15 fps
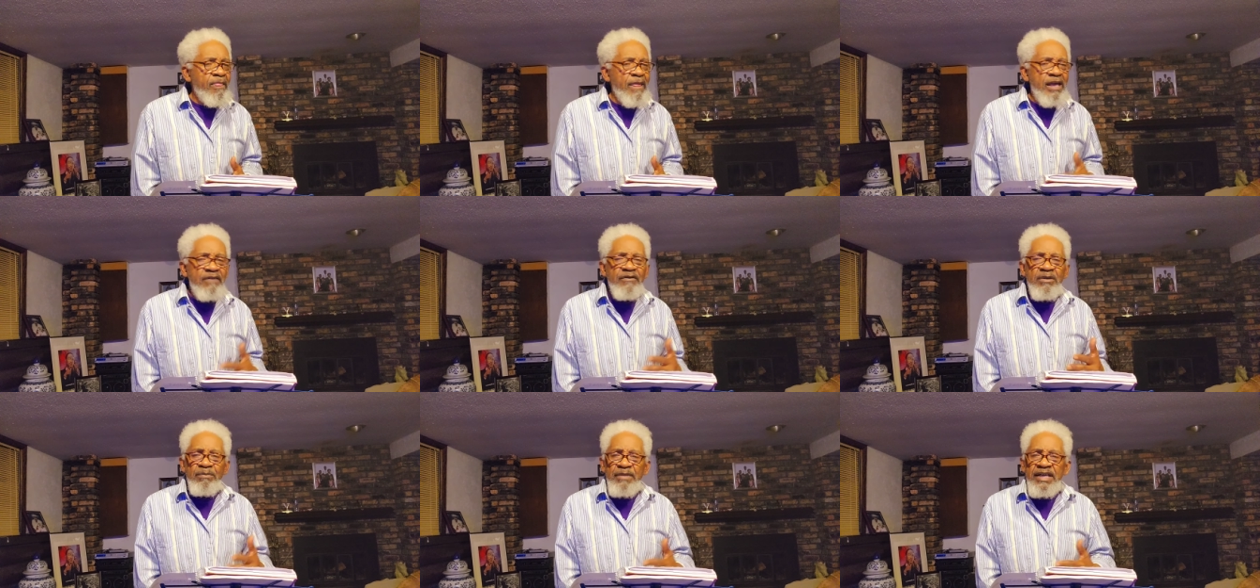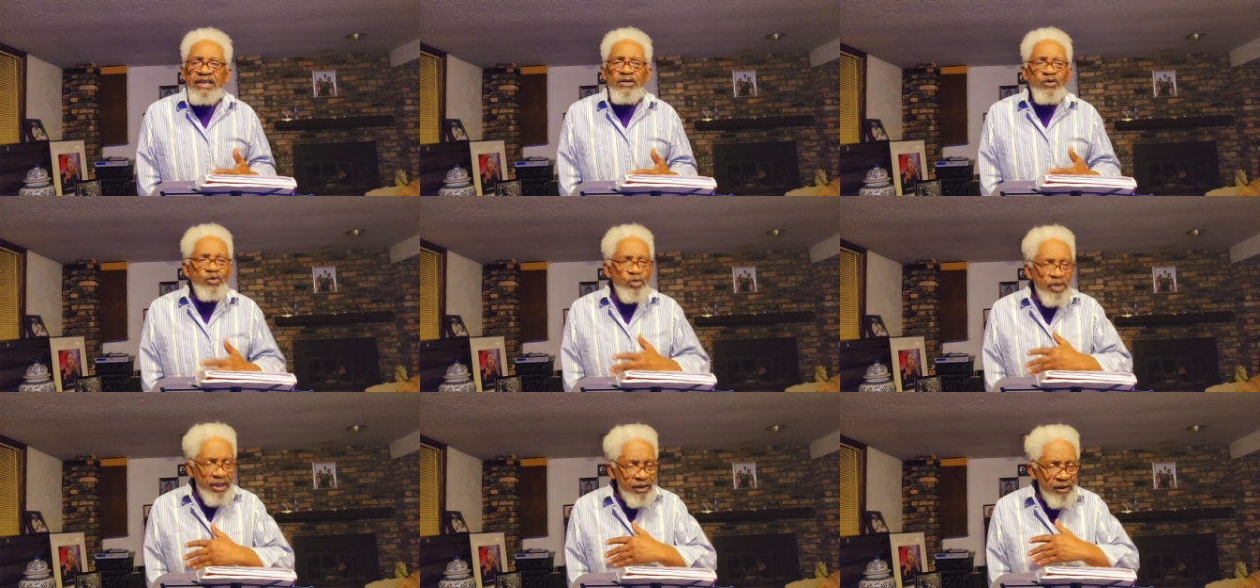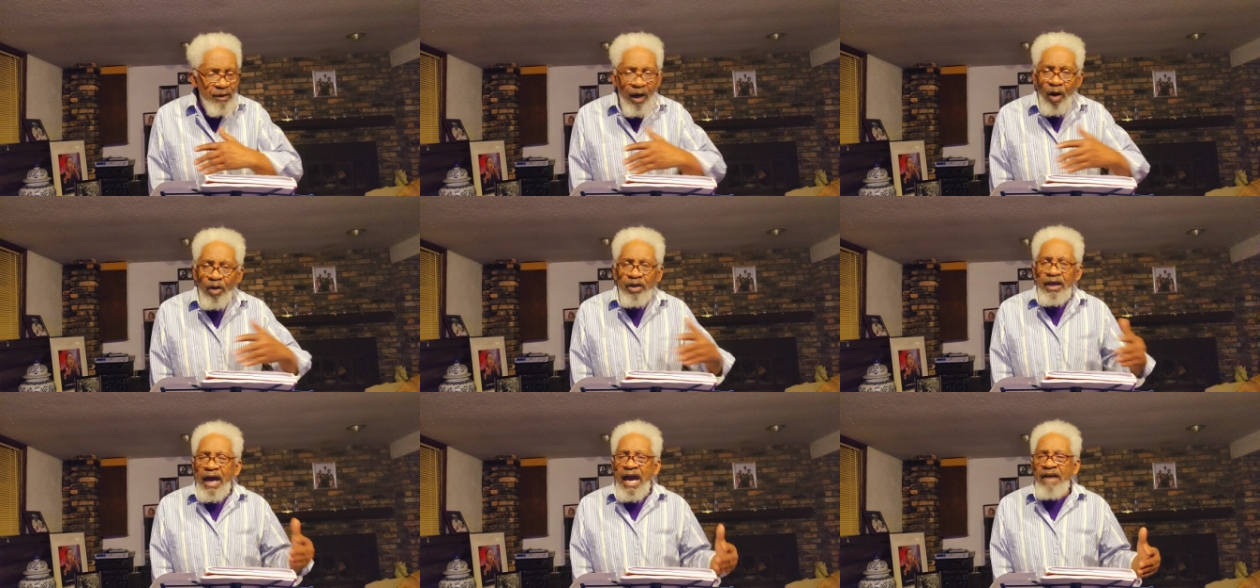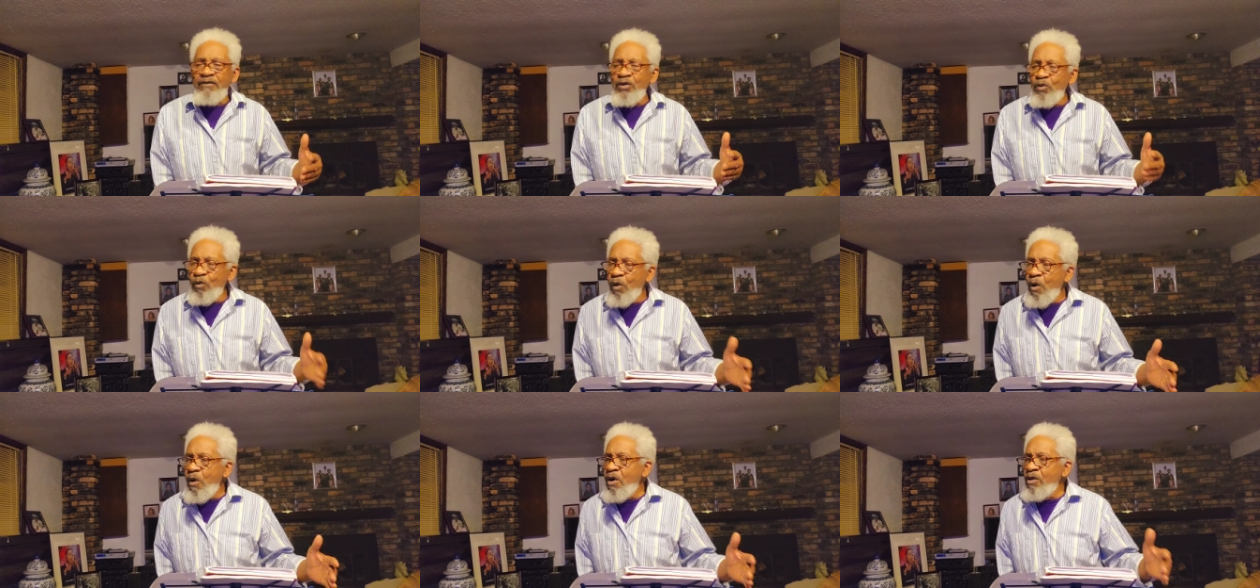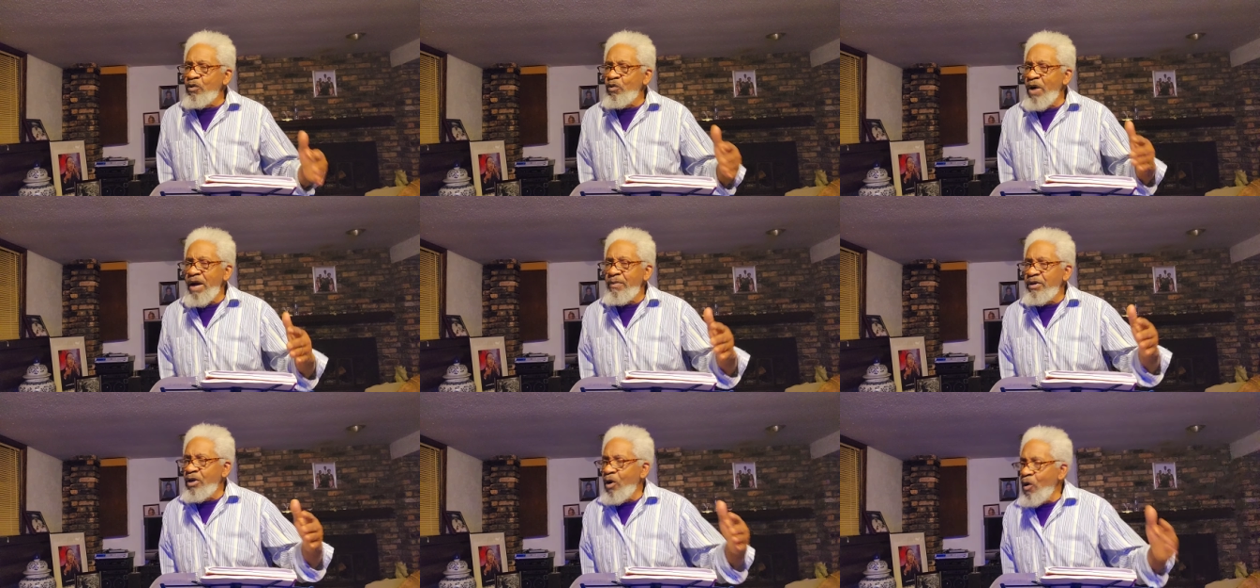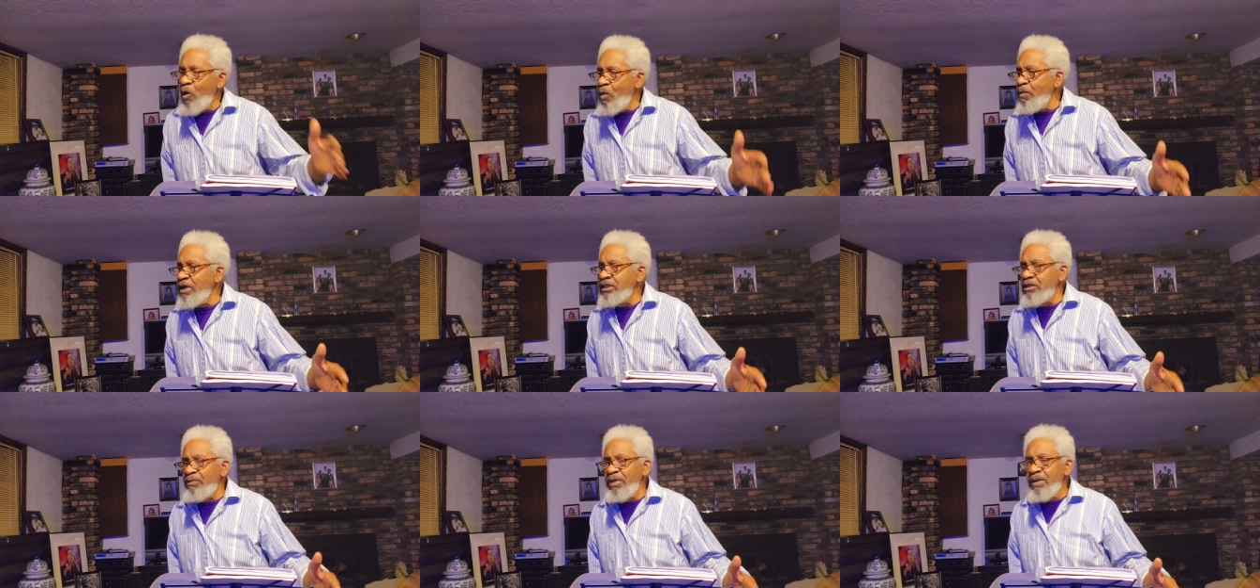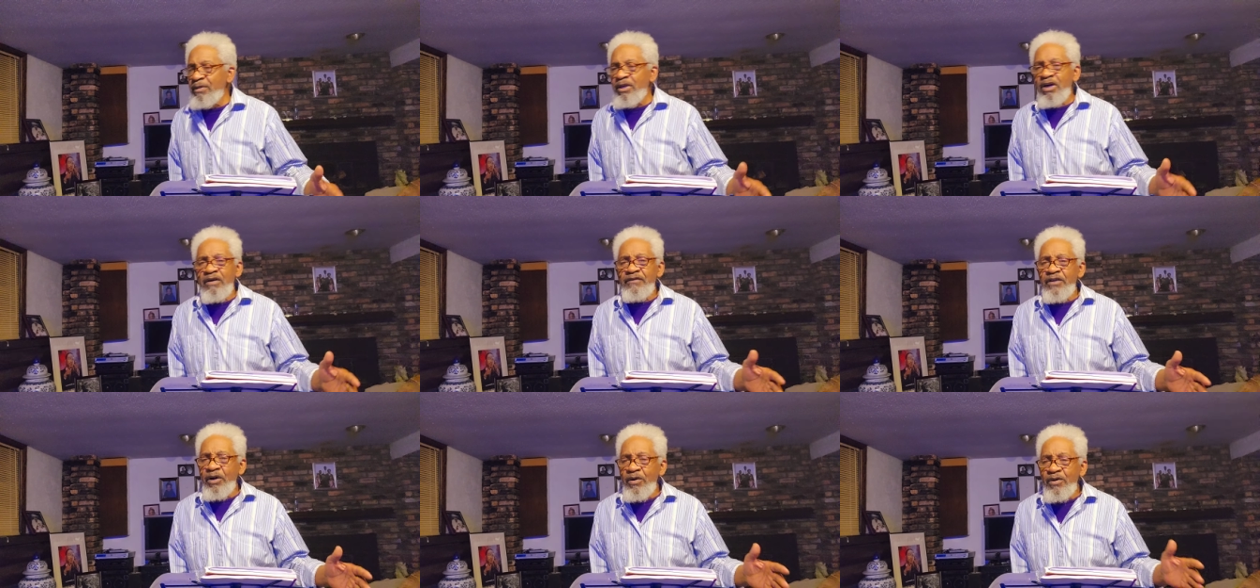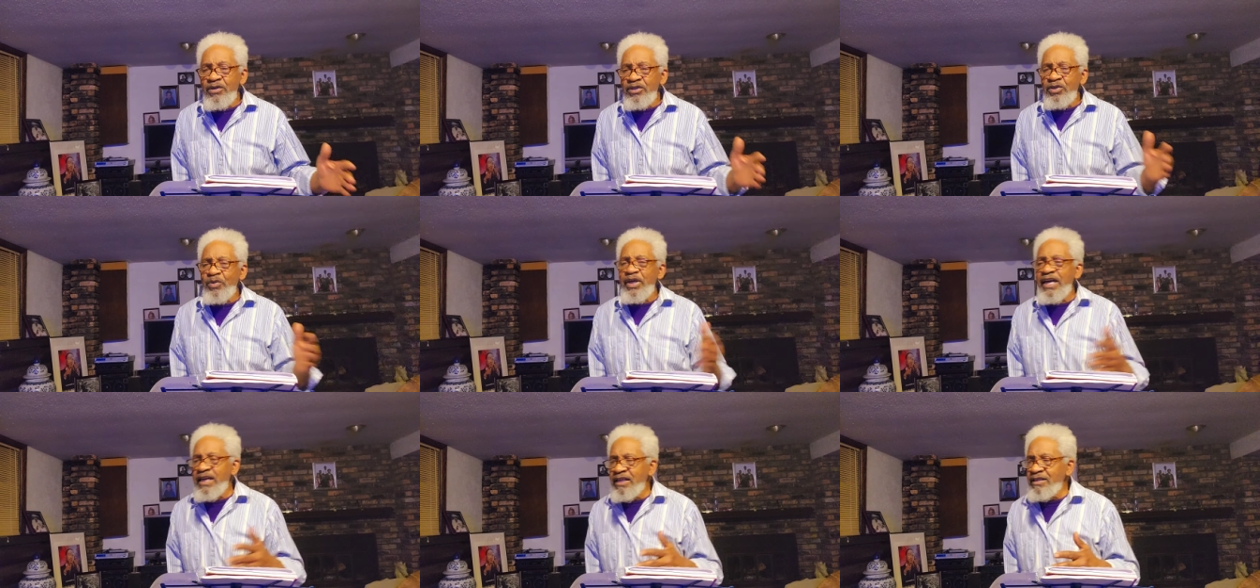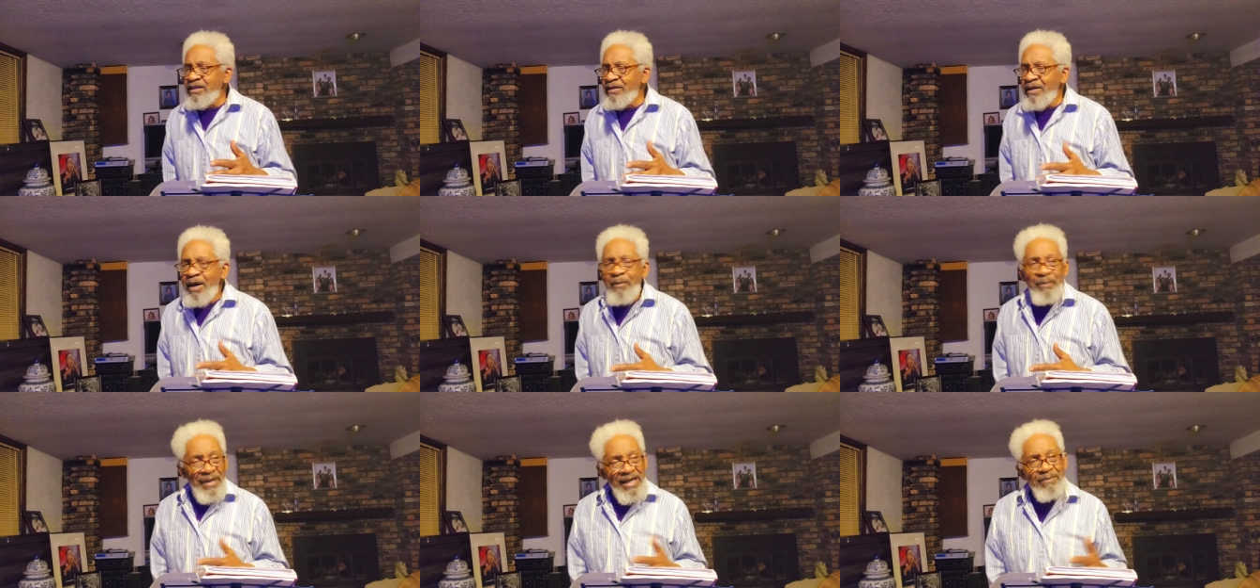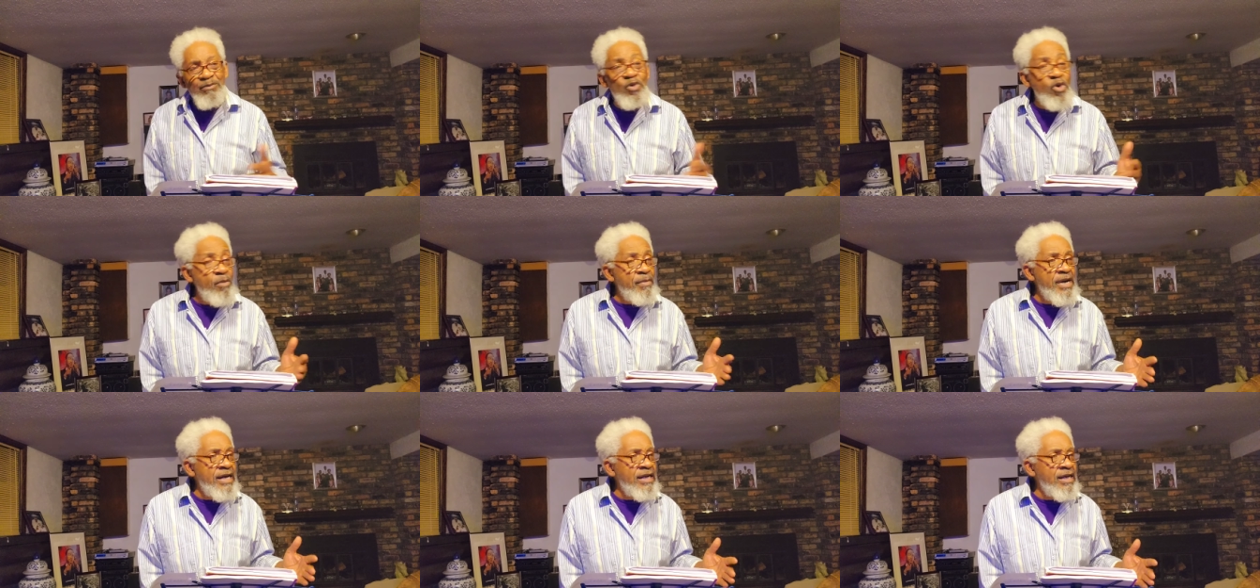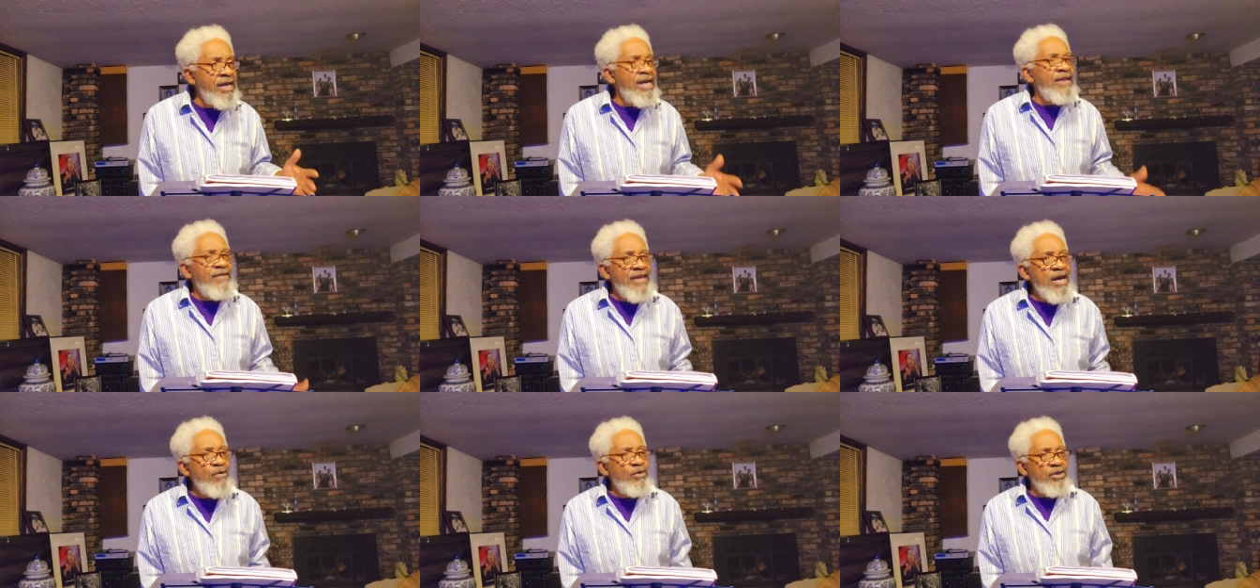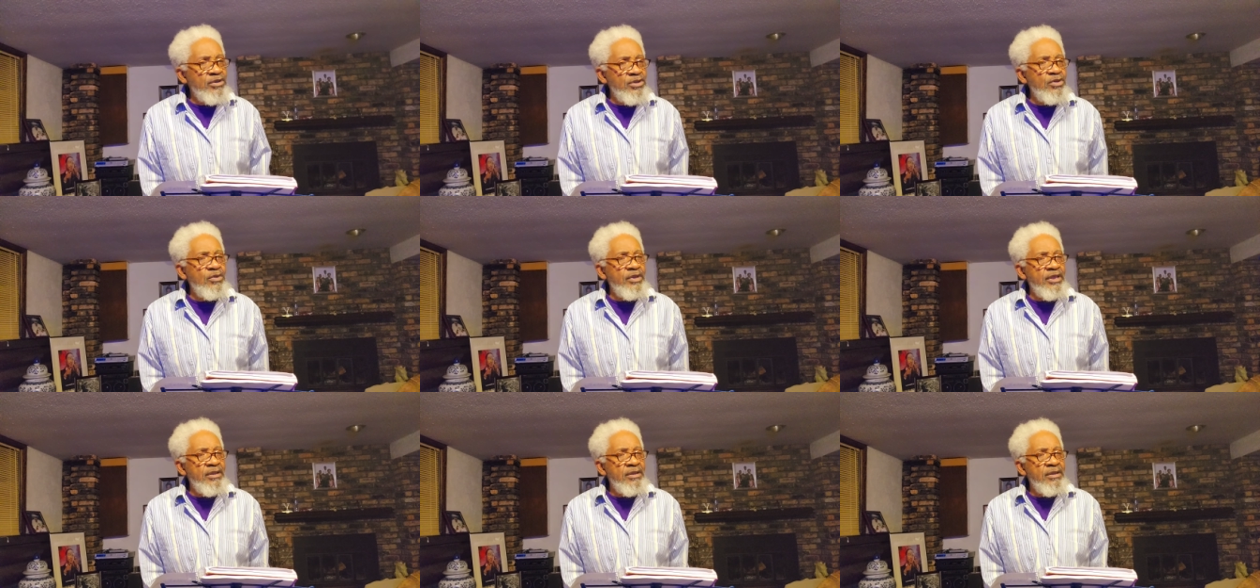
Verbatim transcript: And if it means uh, having war, wiping a whole bunch of people off the earth so they can make more money, they will do it.